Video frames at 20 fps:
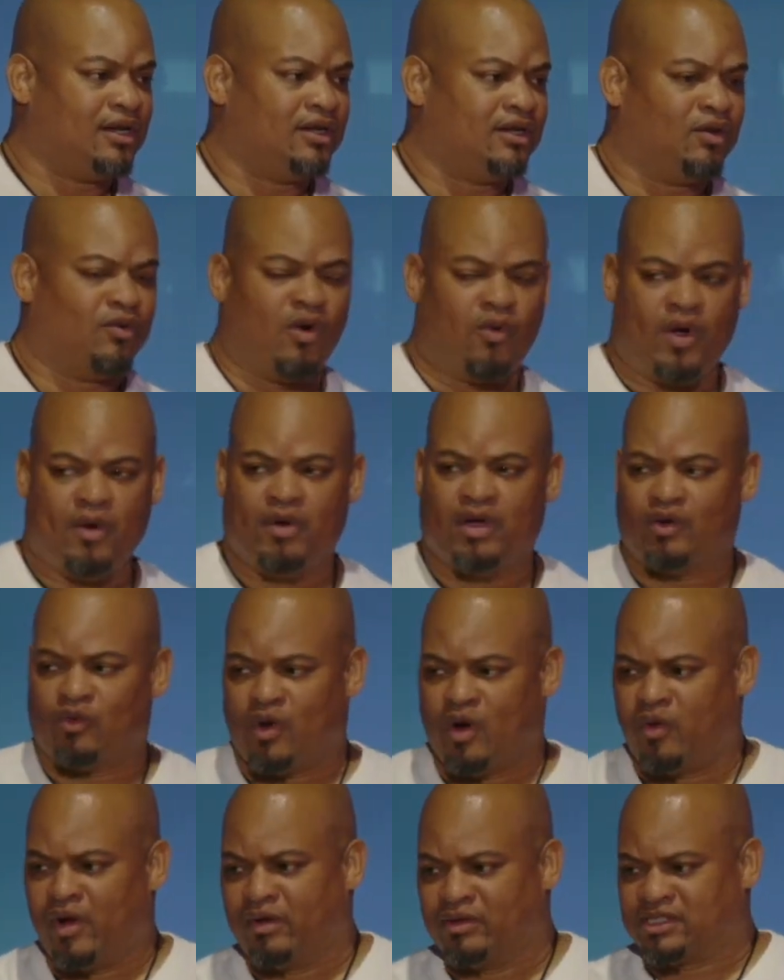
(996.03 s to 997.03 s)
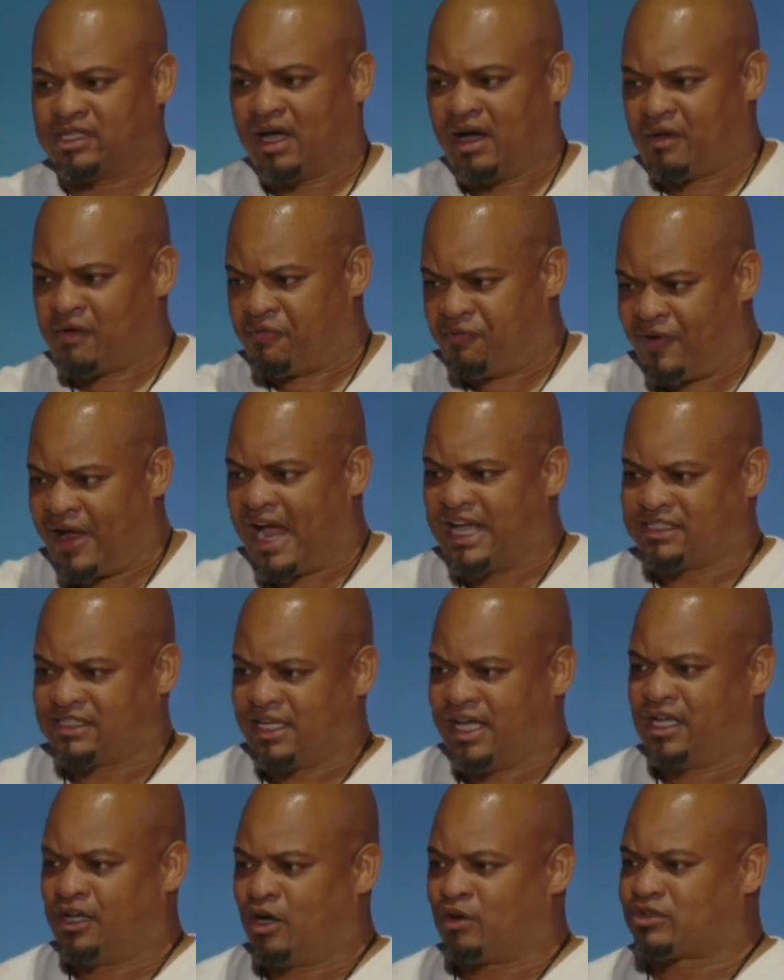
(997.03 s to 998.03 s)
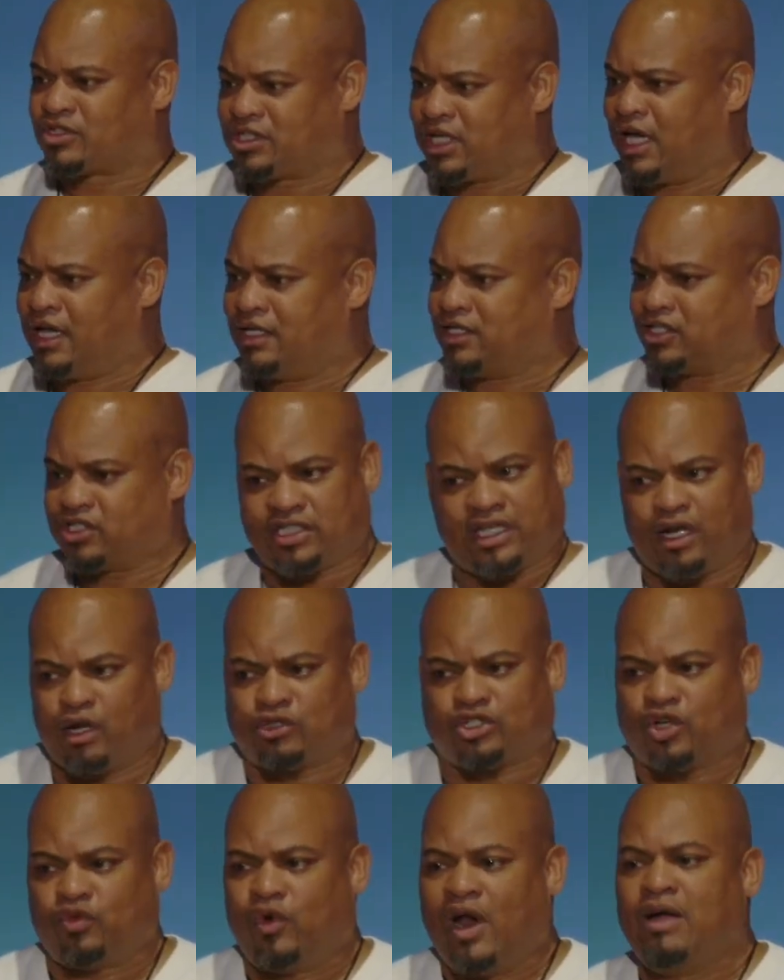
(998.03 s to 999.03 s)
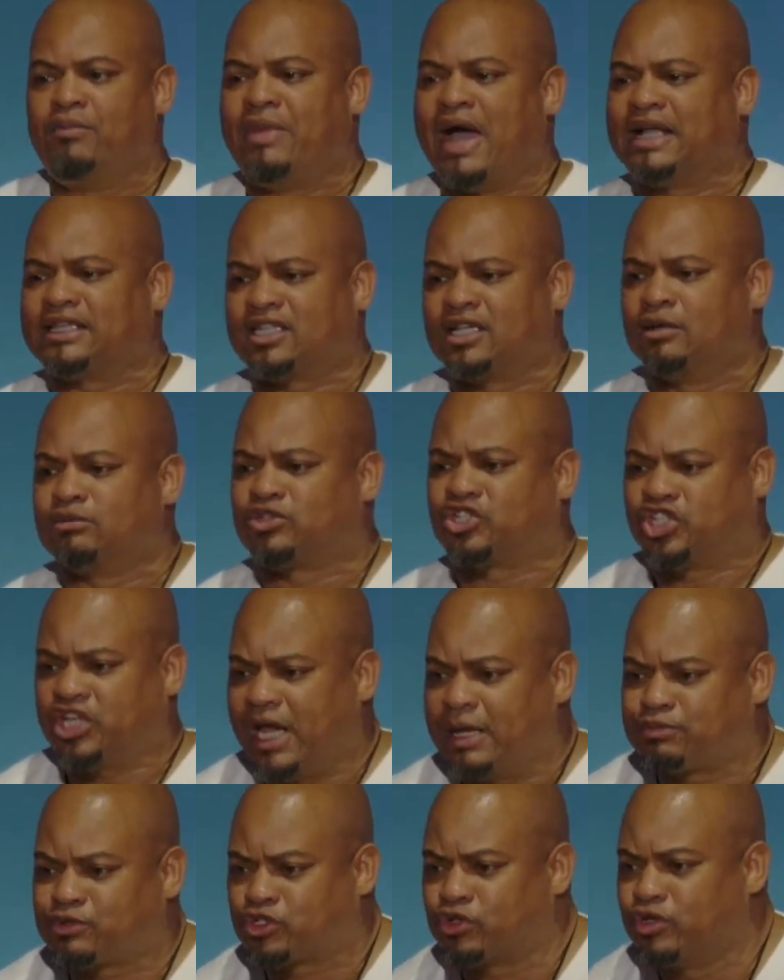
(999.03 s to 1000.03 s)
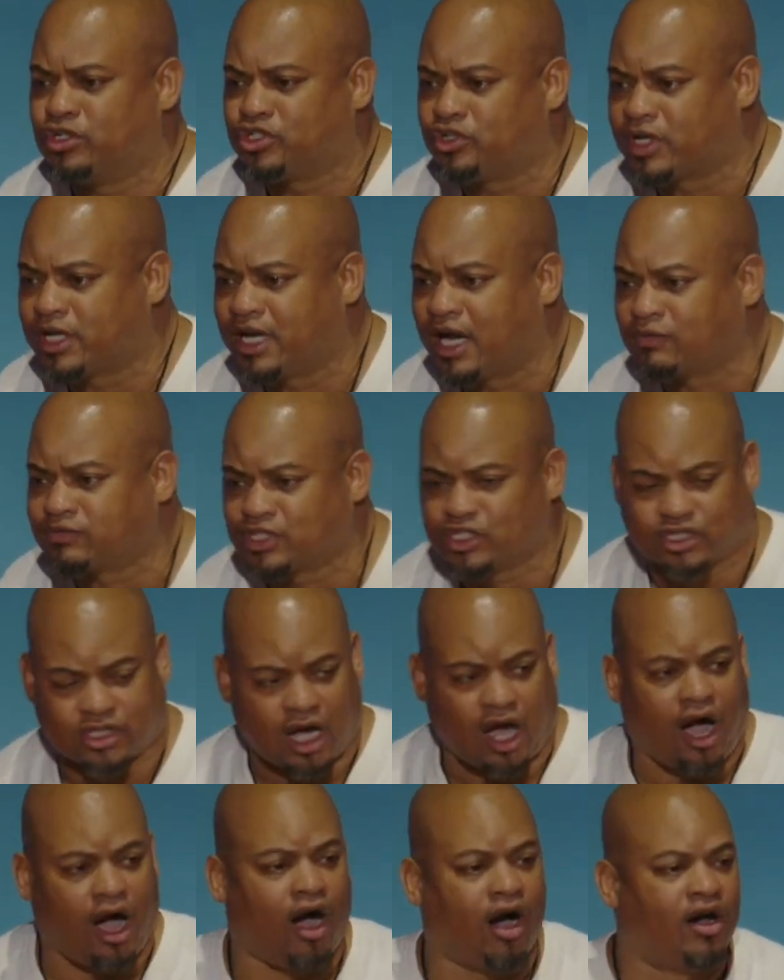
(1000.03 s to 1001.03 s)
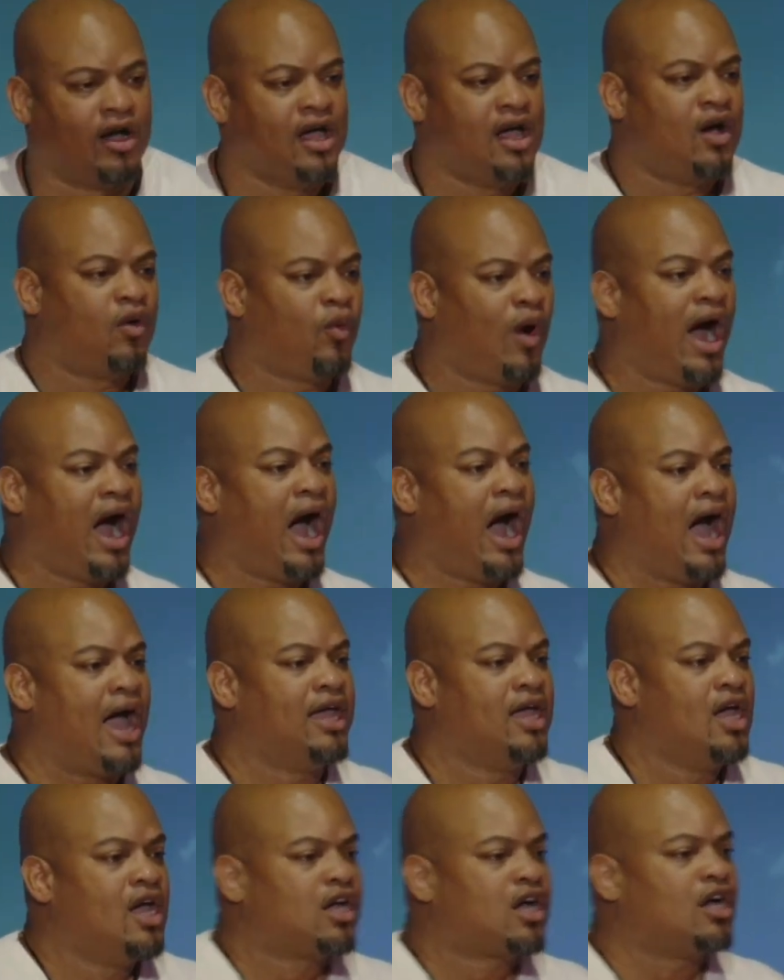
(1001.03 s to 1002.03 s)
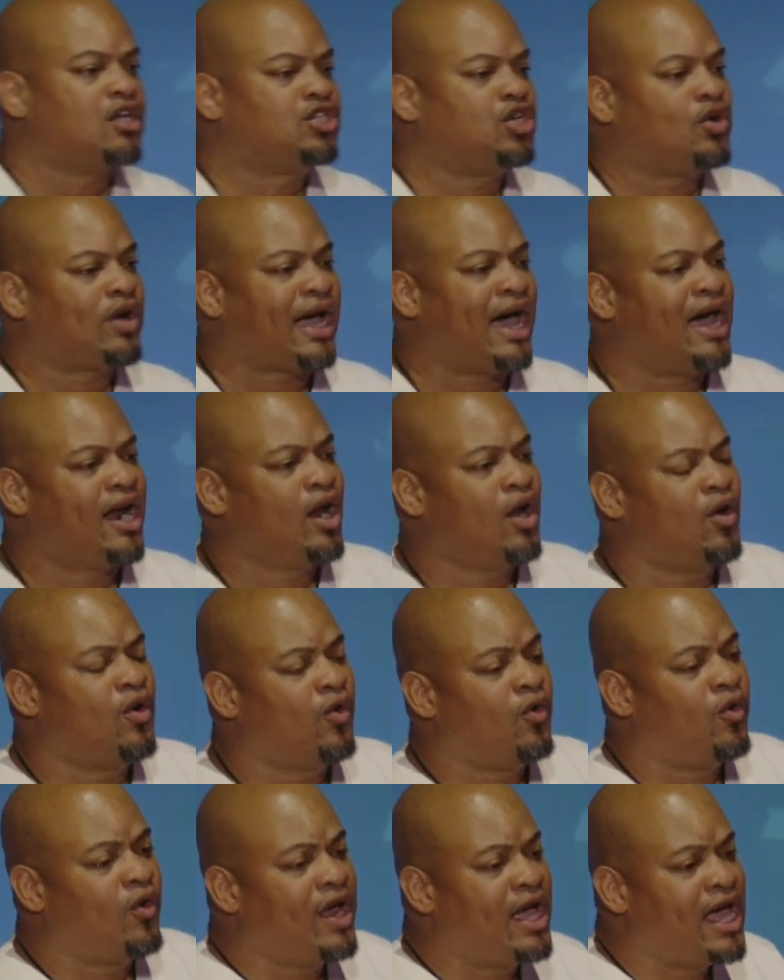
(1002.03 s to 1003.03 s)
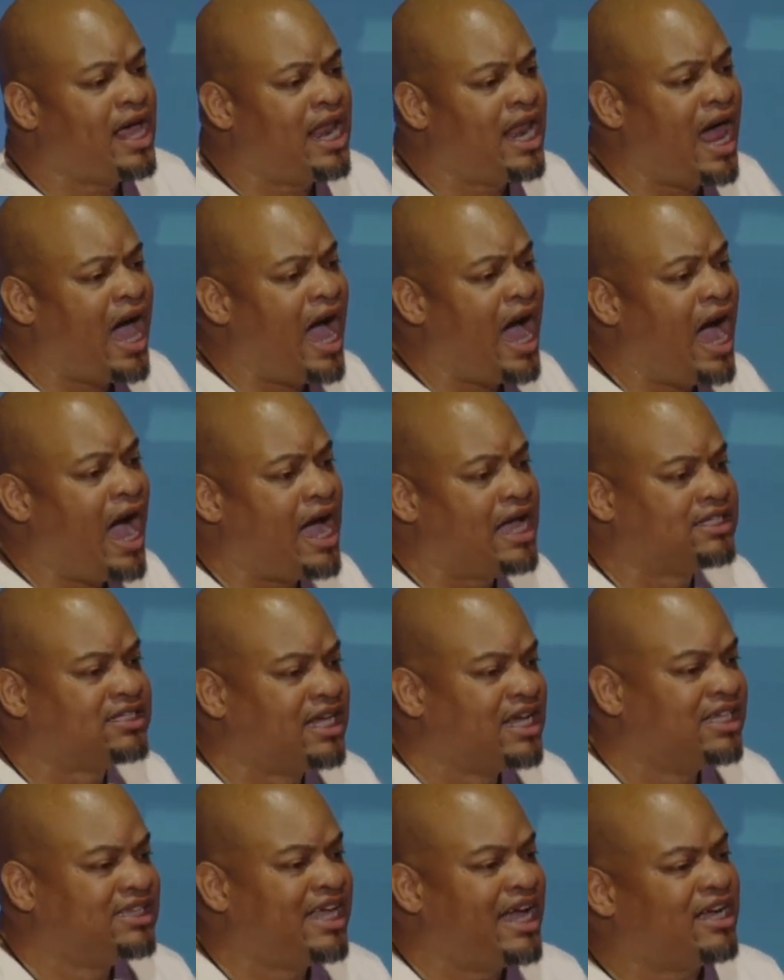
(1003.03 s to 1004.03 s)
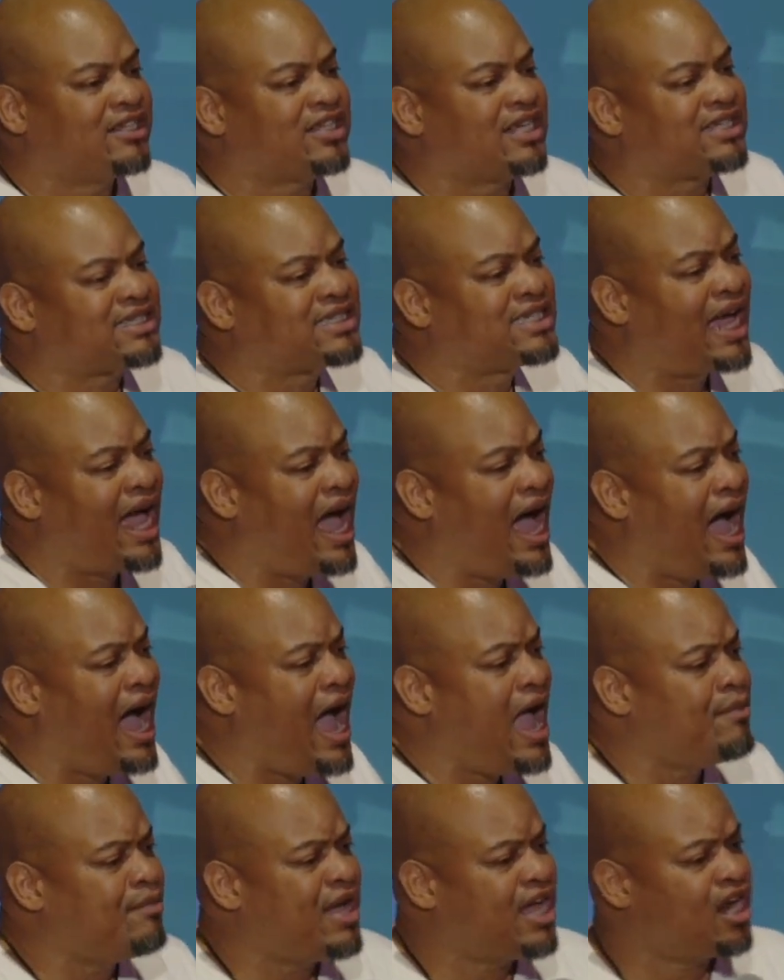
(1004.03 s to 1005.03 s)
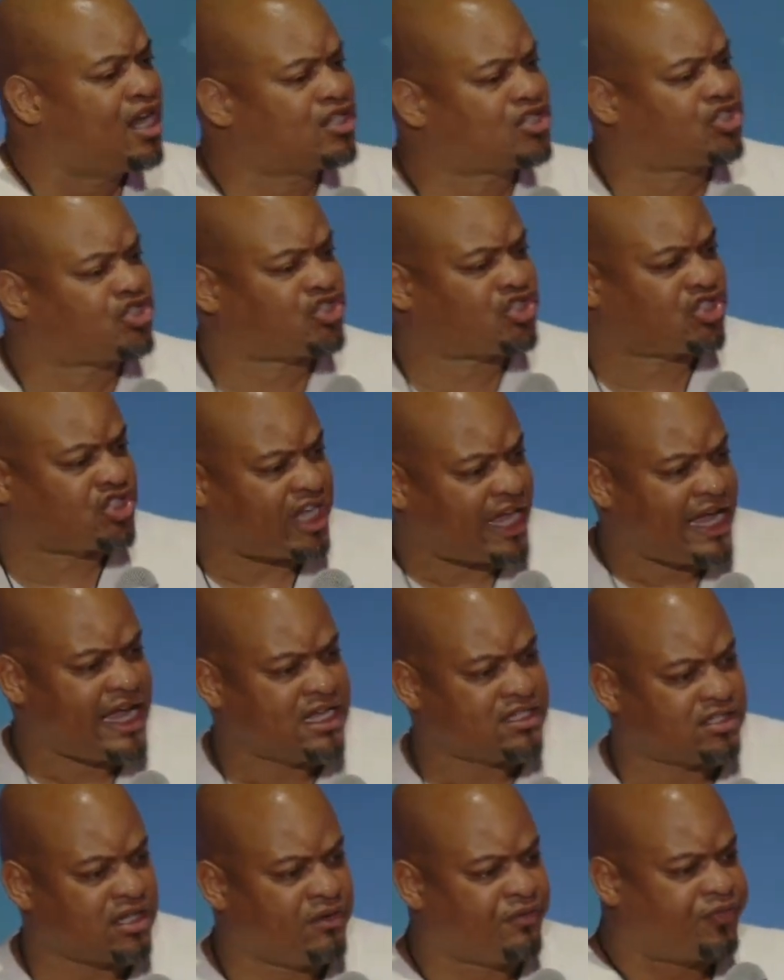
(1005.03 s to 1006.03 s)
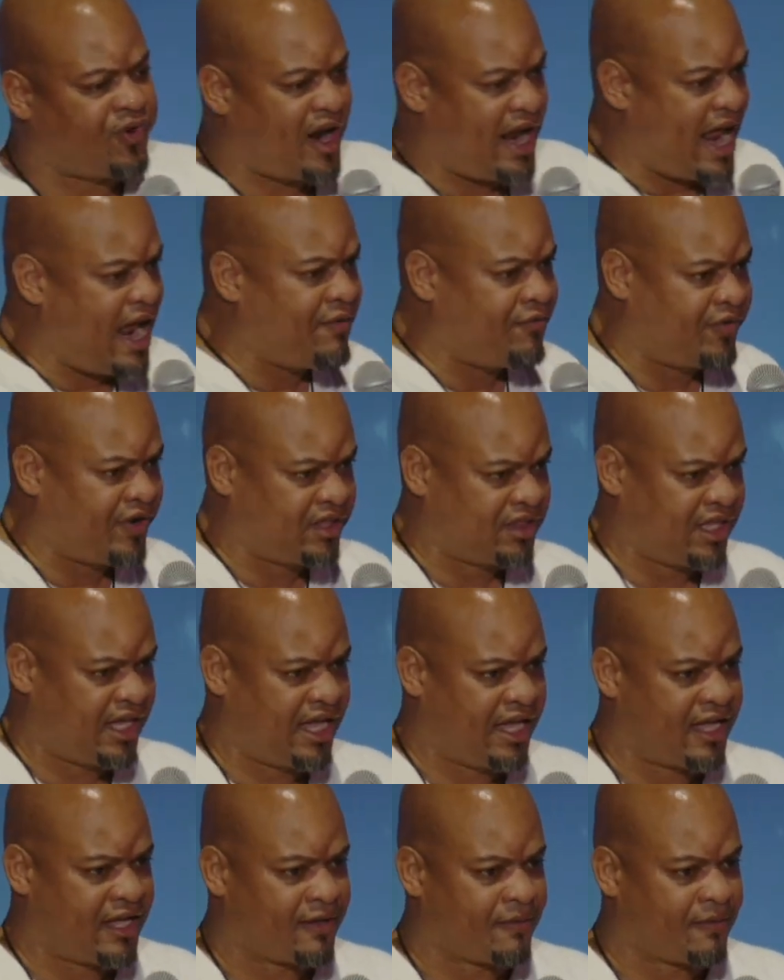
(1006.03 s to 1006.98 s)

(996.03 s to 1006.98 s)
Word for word: when we were, when we was uh, the fast end on Sunday, she said, don't you run back to them chips soon as you get off this call. Why? Because you got to realize there's a time and a season for everything.